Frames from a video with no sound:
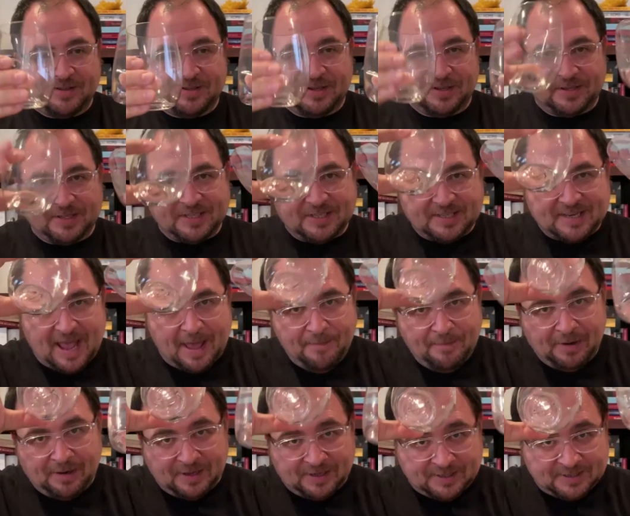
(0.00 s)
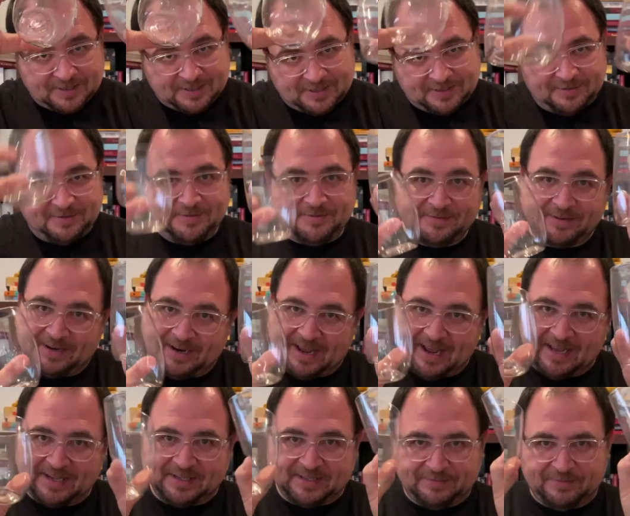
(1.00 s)
stemless
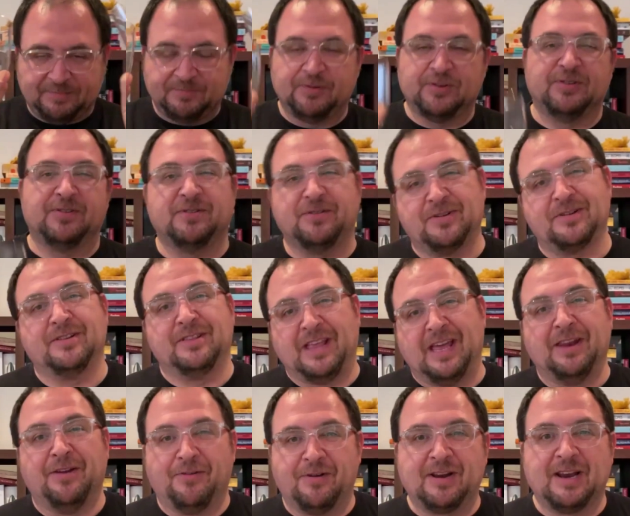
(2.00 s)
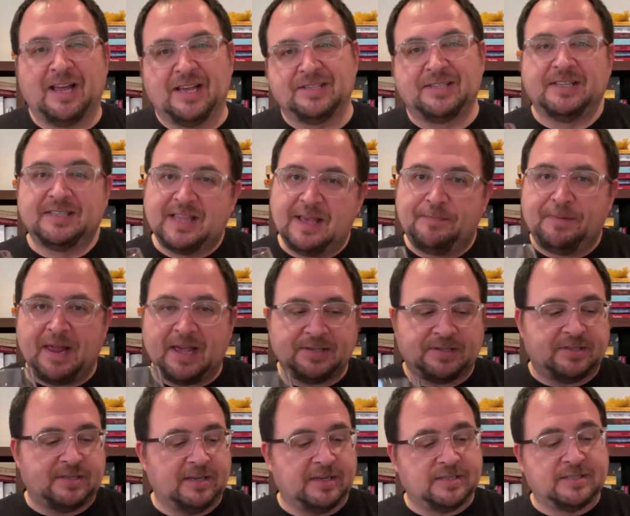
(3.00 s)
glass. Well, no, they're not glasses, they're
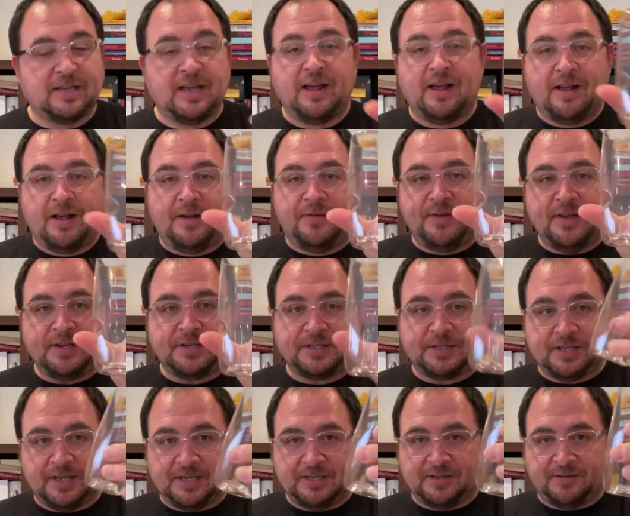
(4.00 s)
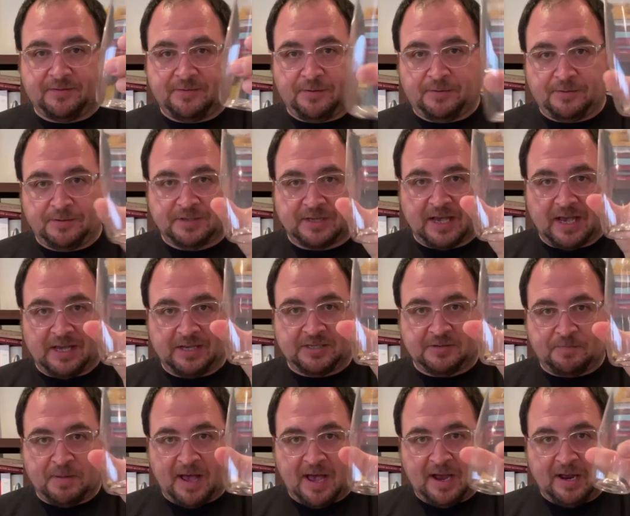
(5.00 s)
plastics. This is, of course, a
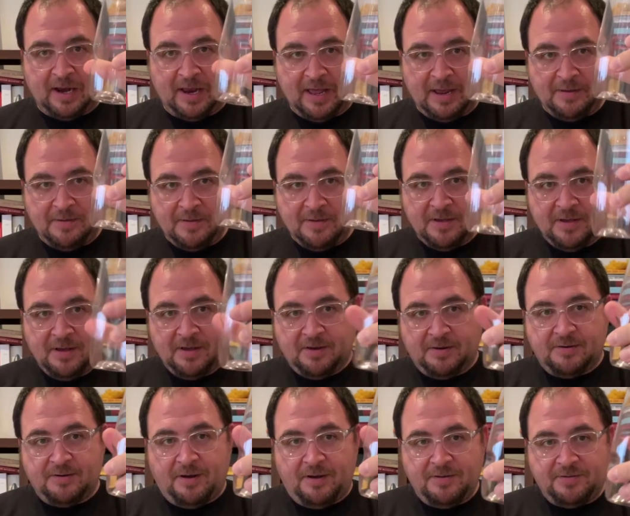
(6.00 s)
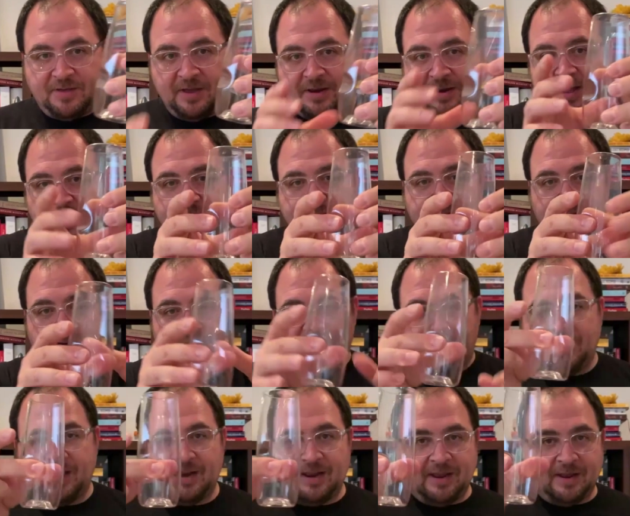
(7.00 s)
sparkling. Note the nice
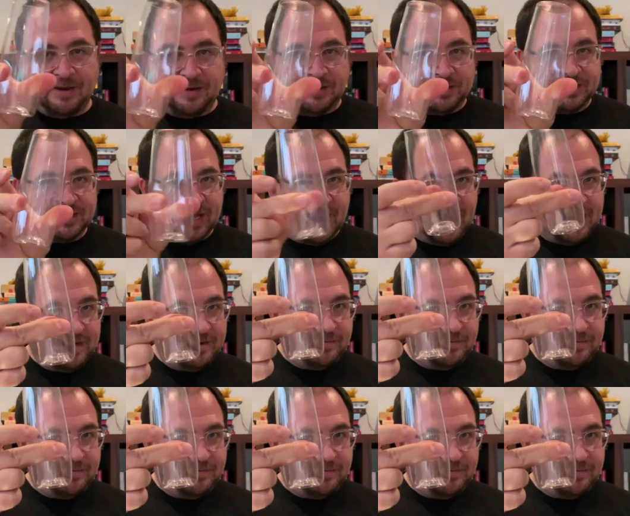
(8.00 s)
convenient side